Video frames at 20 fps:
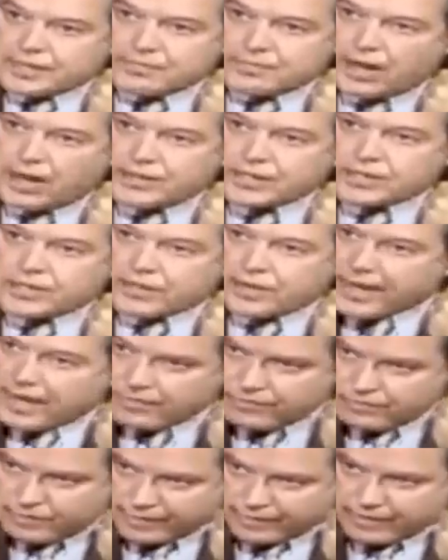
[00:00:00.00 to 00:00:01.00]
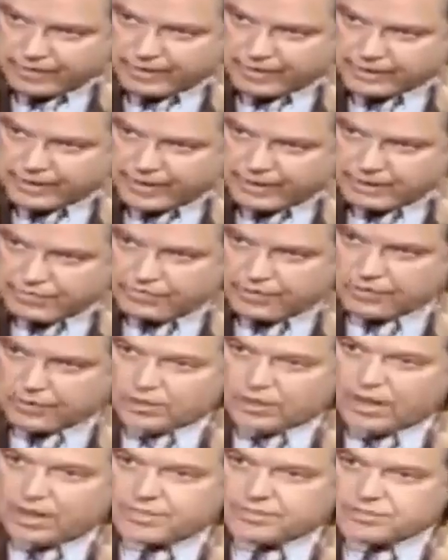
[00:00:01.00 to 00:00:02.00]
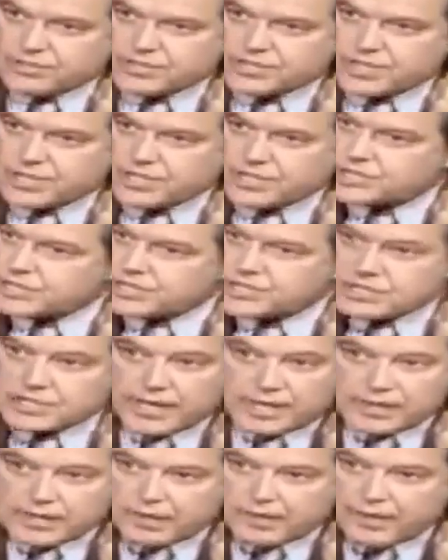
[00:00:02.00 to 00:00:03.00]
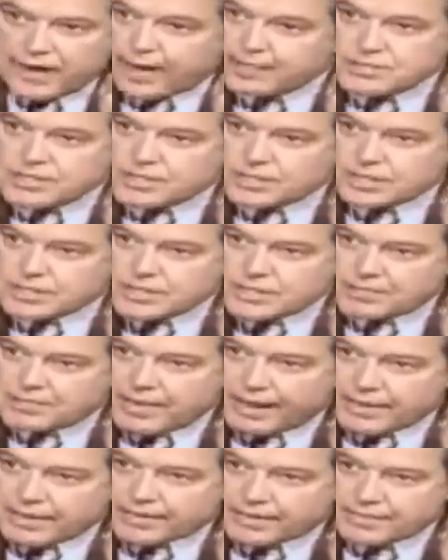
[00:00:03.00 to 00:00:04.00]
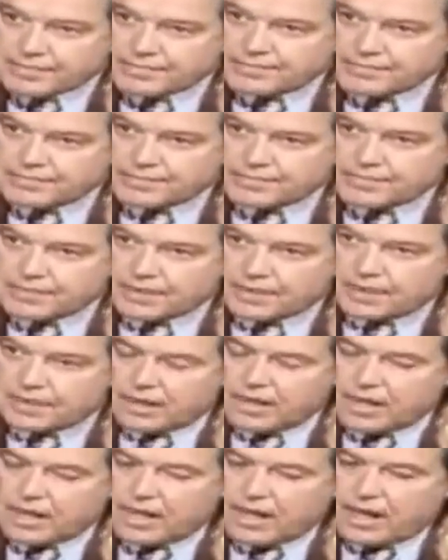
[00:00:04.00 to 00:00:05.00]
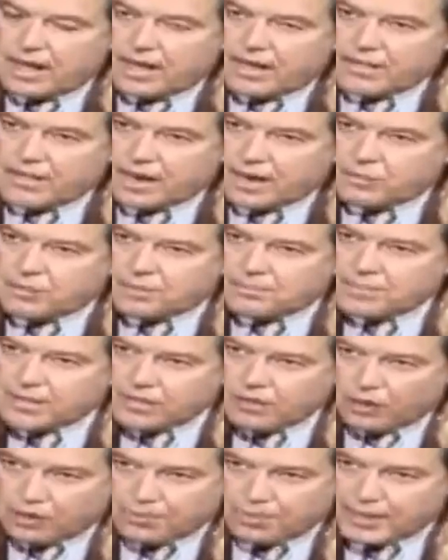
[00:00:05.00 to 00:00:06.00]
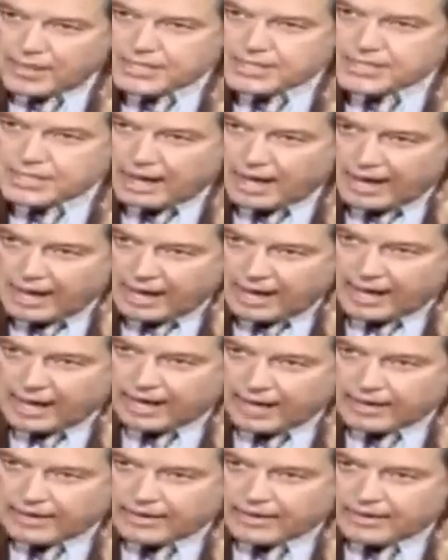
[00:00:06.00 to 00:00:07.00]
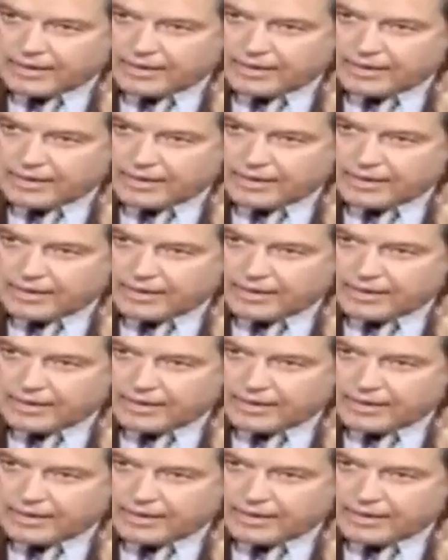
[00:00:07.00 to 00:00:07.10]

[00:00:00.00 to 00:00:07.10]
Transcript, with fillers: to monitor everything telephone conversations, telegrams, it doesn't matter. There would be no place to hide